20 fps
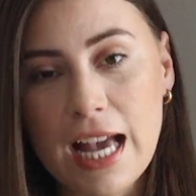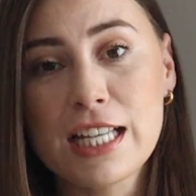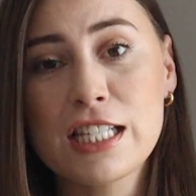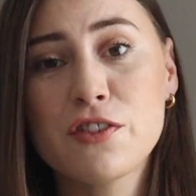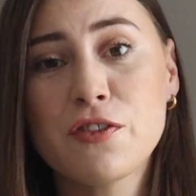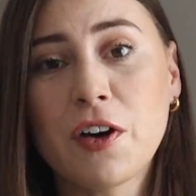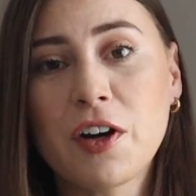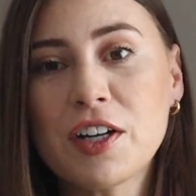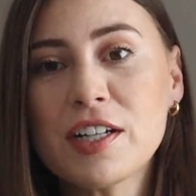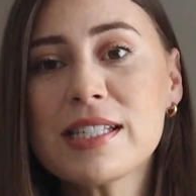As
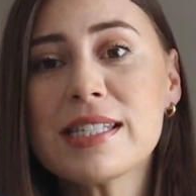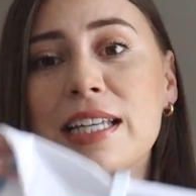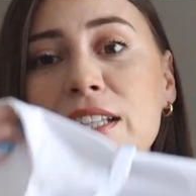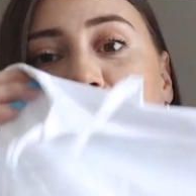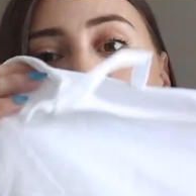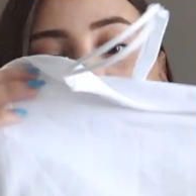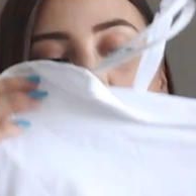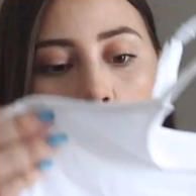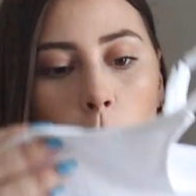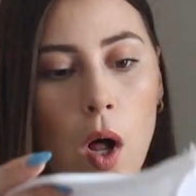far as like
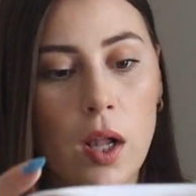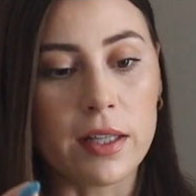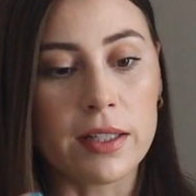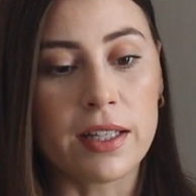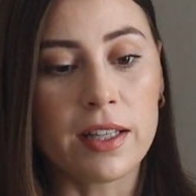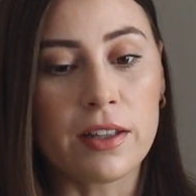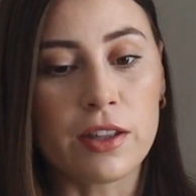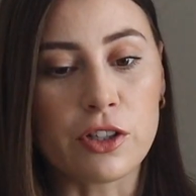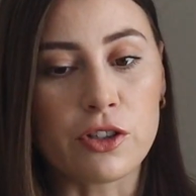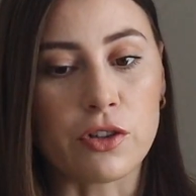the
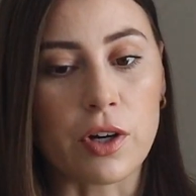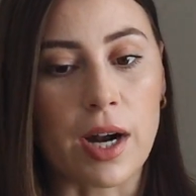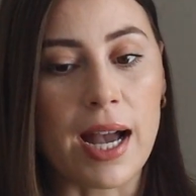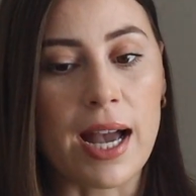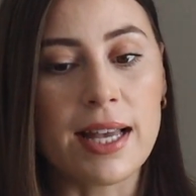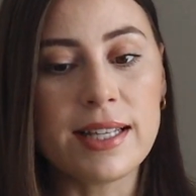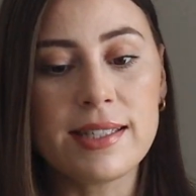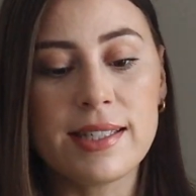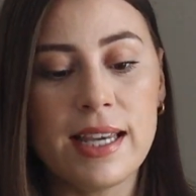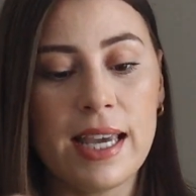quality of the
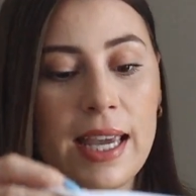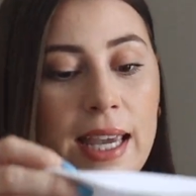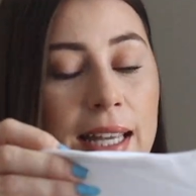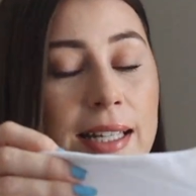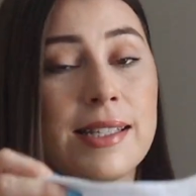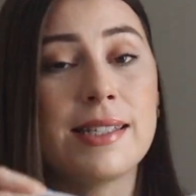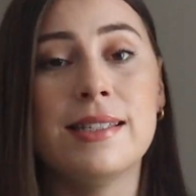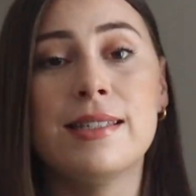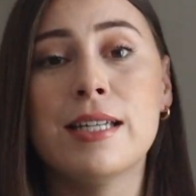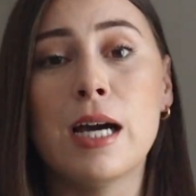dress,
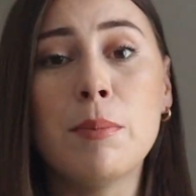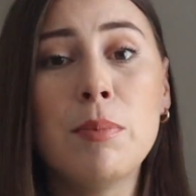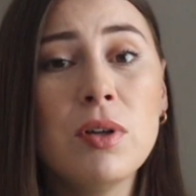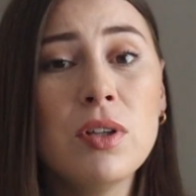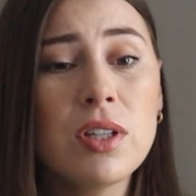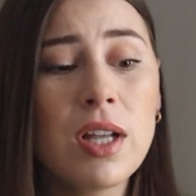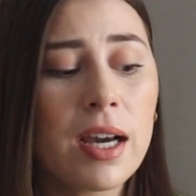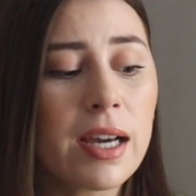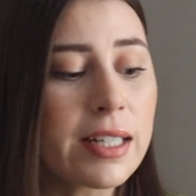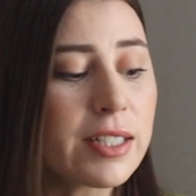it's double
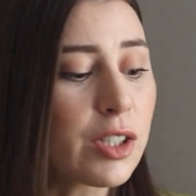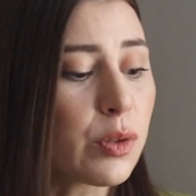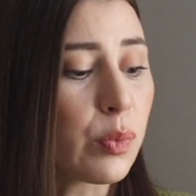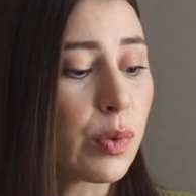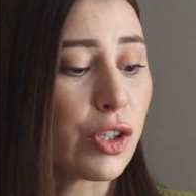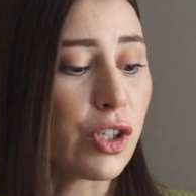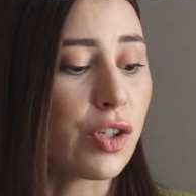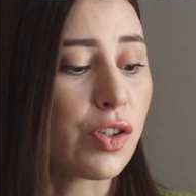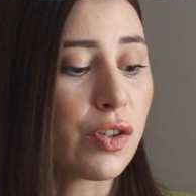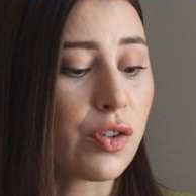lined,
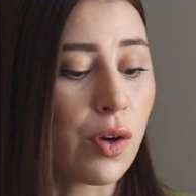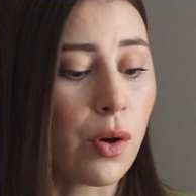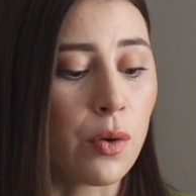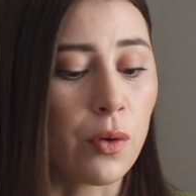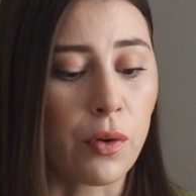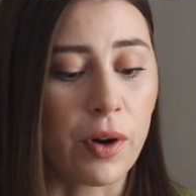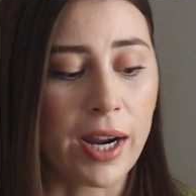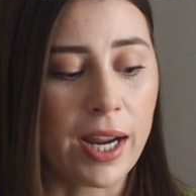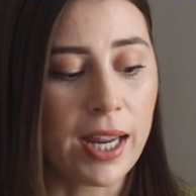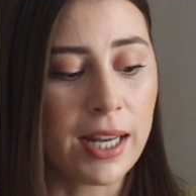which is so
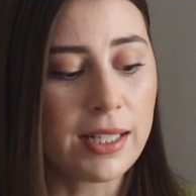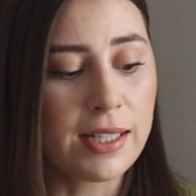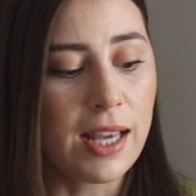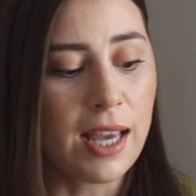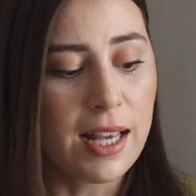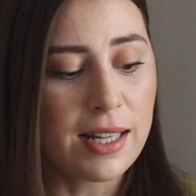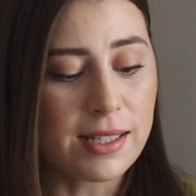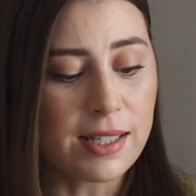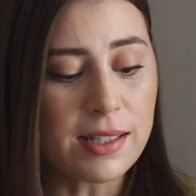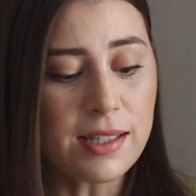great.
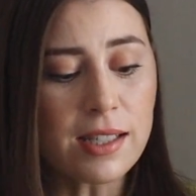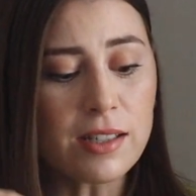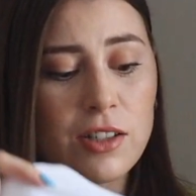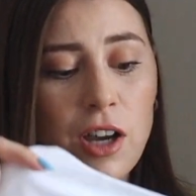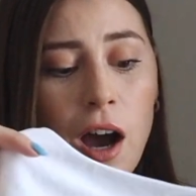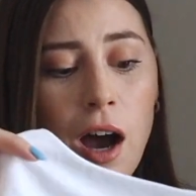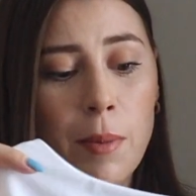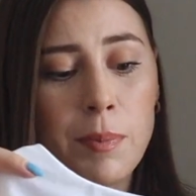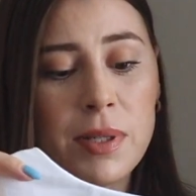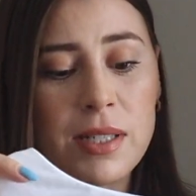Since the
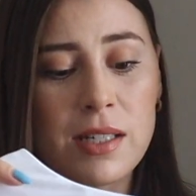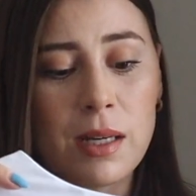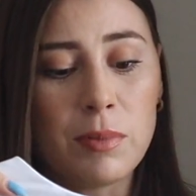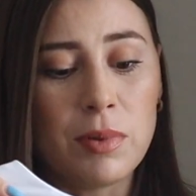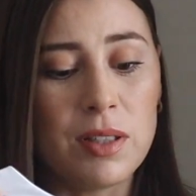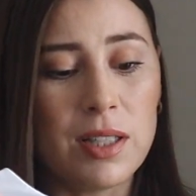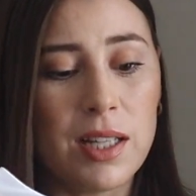top is double